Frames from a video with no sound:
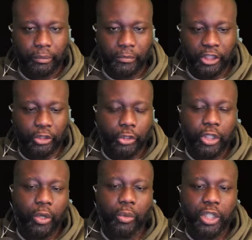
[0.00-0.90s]
So you can
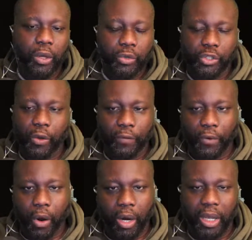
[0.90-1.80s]
only go so
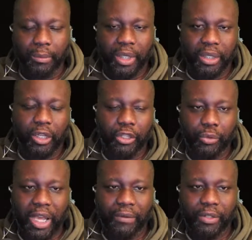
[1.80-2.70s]
far. I mean, you
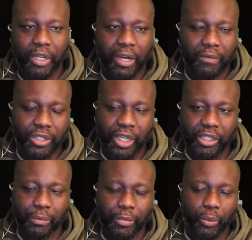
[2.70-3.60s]
have the conversation,
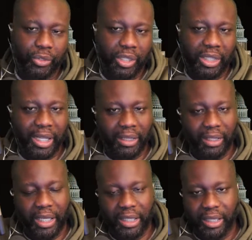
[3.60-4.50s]
but when you see that
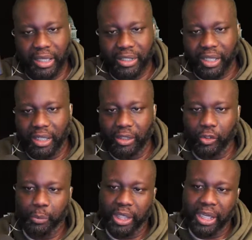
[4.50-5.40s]
that things get a little
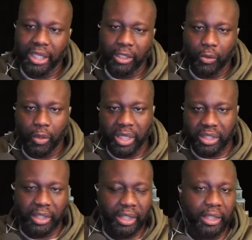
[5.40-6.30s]
bit heated or
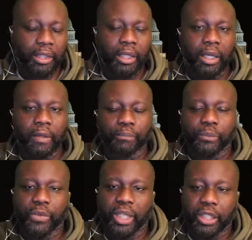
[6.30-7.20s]
escalated,
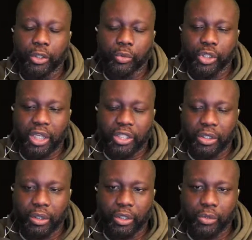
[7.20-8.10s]
then you just
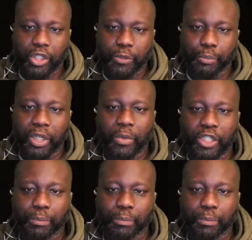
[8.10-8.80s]
you just pretty much